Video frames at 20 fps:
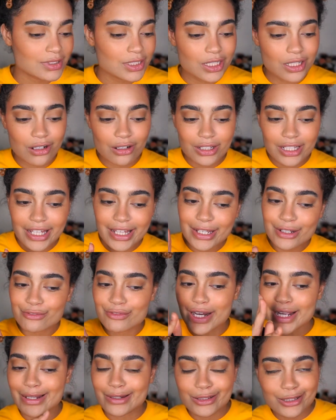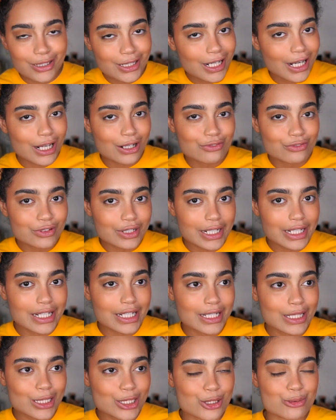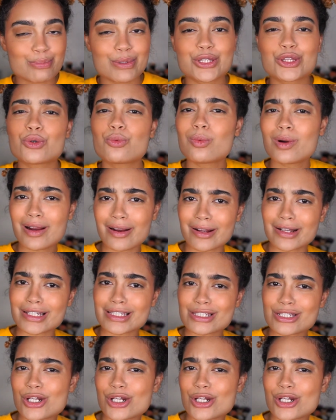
You know, like regular coverage, but the works.